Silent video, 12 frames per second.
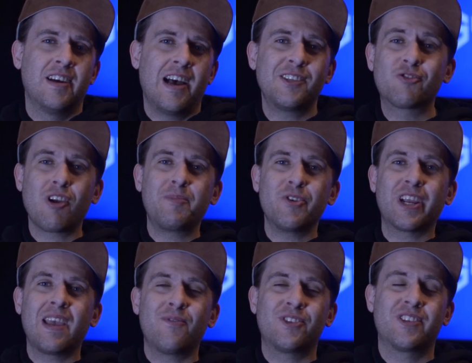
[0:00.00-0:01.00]
And Scripture
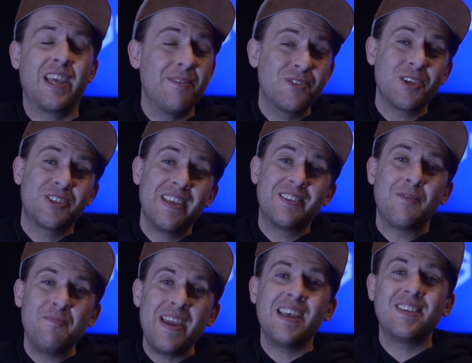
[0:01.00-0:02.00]
gives us this
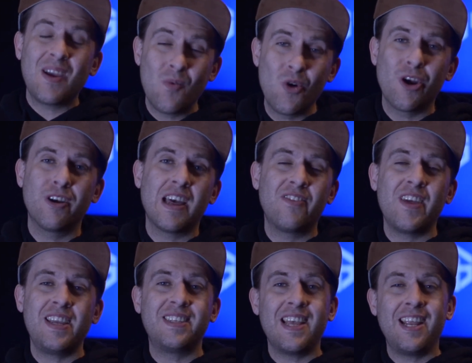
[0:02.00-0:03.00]
amazing word, and
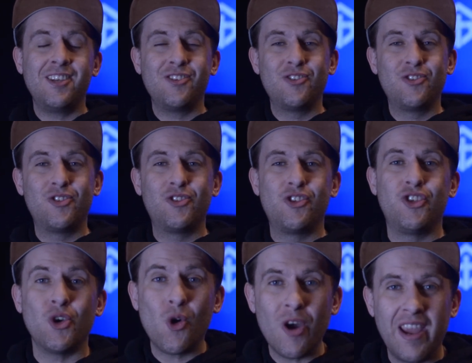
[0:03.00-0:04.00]
they say
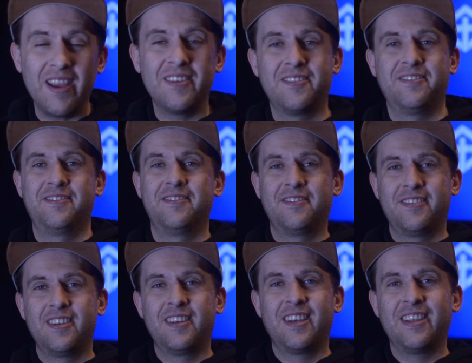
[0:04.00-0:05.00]
joy,
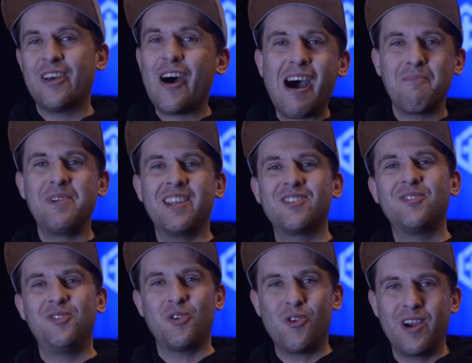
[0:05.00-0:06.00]
not happiness,
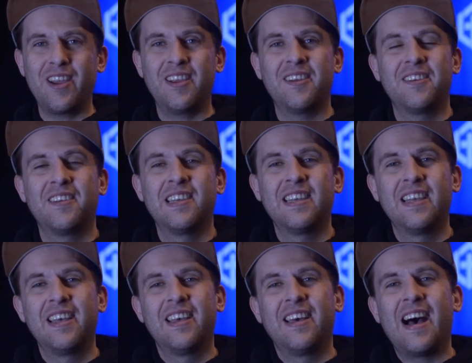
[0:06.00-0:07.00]
joy.
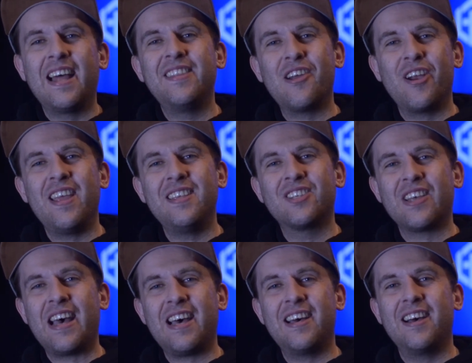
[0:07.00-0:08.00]
And there is
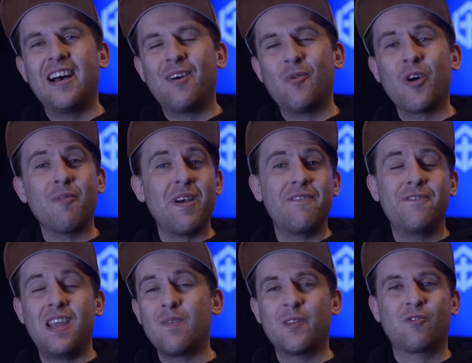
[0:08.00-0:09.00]
one of my
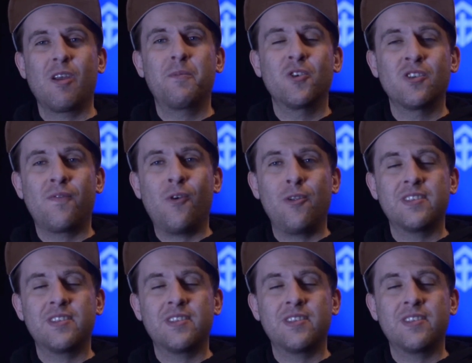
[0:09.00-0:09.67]
favorite scriptures of all